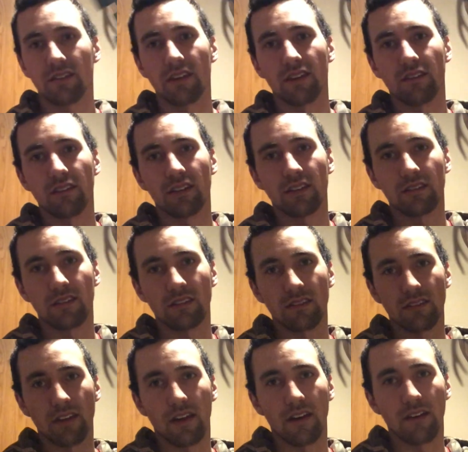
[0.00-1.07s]
it. It
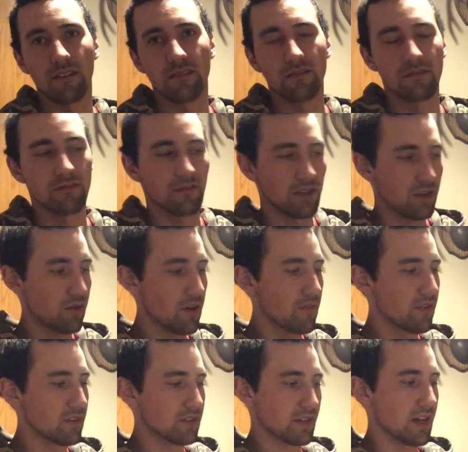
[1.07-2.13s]
sits there. A
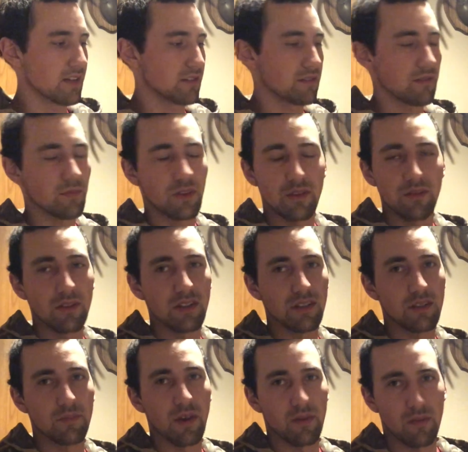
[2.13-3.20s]
quiver is not something you need to
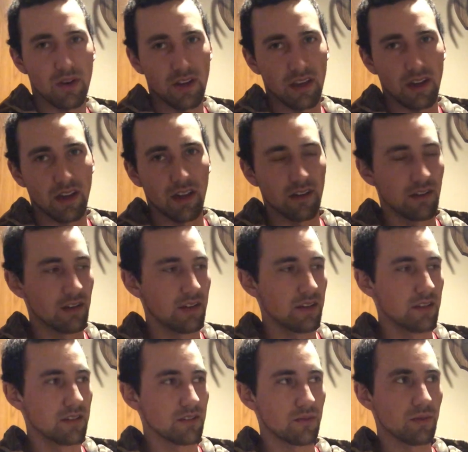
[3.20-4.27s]
spend money on.
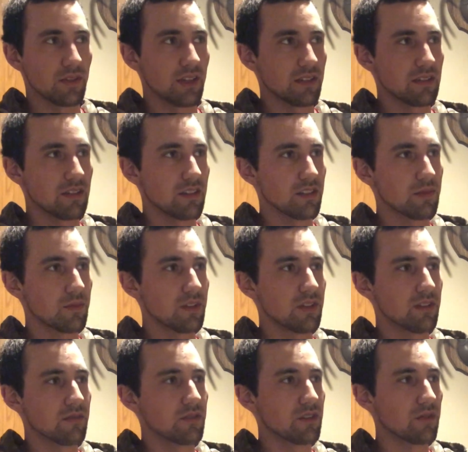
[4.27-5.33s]
So when that
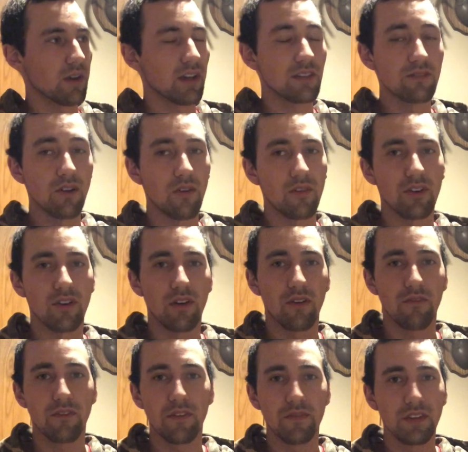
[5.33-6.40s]
salesman directs you over to a
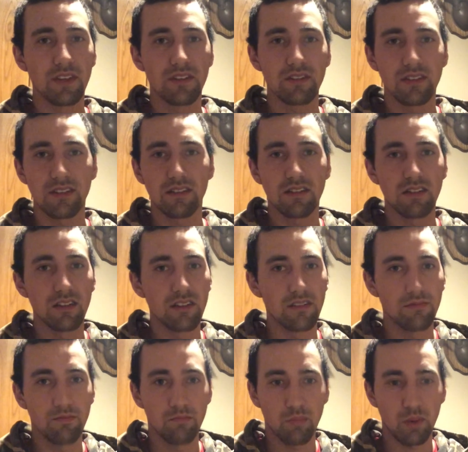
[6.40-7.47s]
$50,
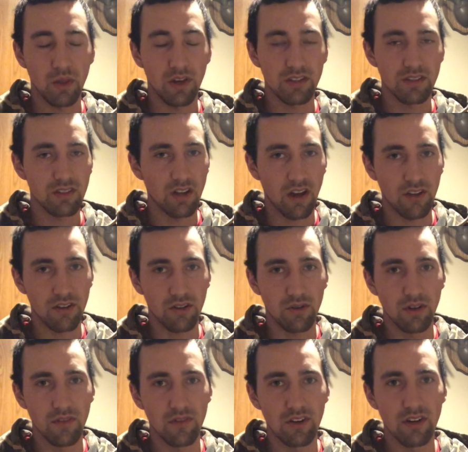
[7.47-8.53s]
$60+
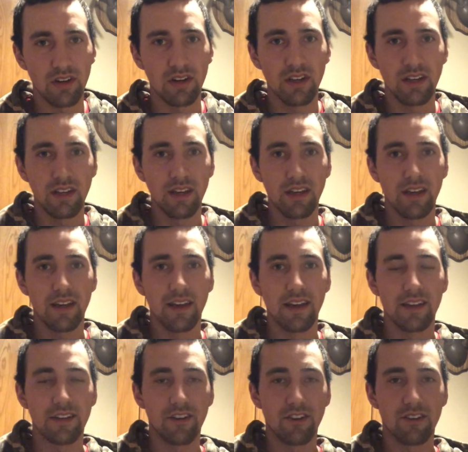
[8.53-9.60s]
quiver,
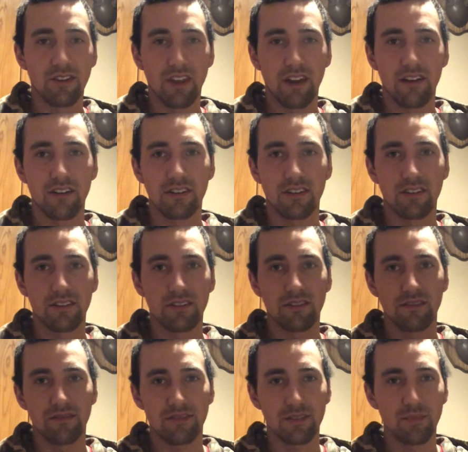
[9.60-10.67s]
and you're there to
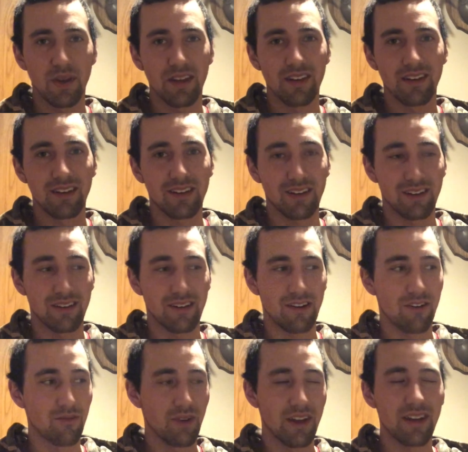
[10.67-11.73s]
spend
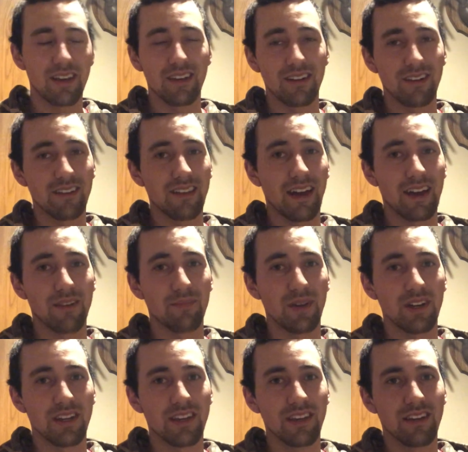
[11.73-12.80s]
already a lot of
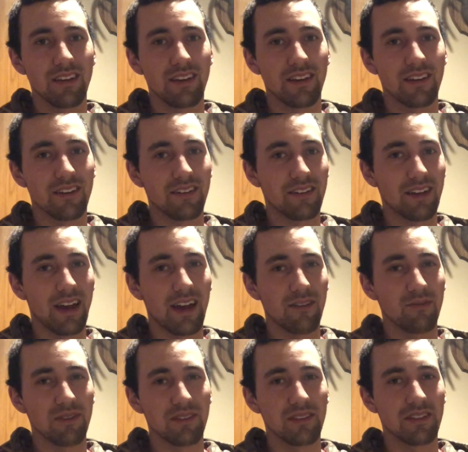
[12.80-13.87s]
money and you're
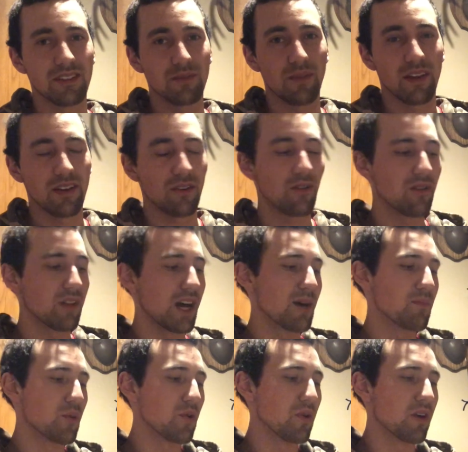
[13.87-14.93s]
not willing to spend a whole
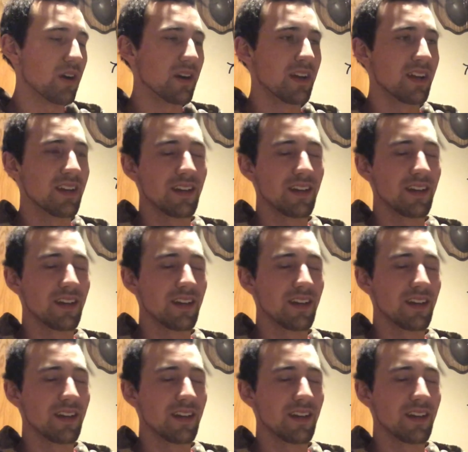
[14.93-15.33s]
lot more,